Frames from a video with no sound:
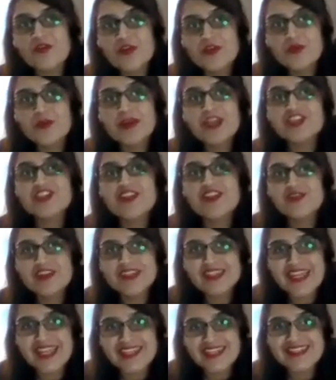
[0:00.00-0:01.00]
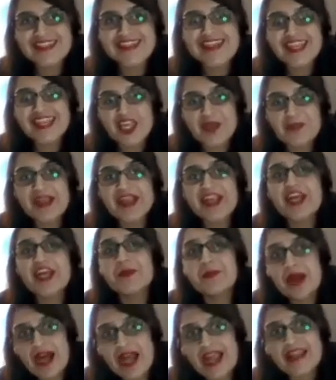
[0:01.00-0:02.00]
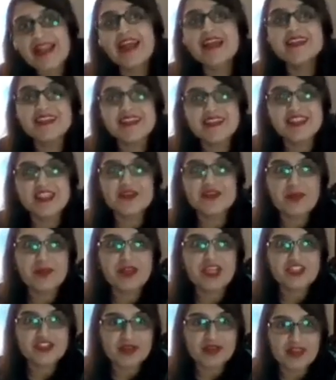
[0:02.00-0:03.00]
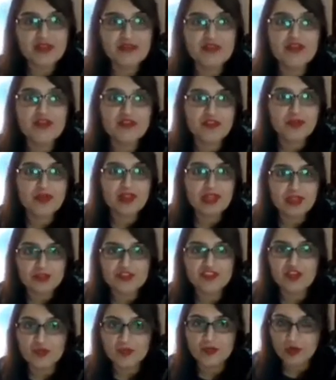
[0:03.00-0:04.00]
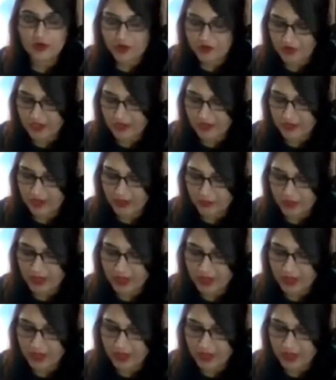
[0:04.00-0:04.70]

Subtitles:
to patients with dental decay become highlighted if a patient suffers from xerostomia or dry mouth.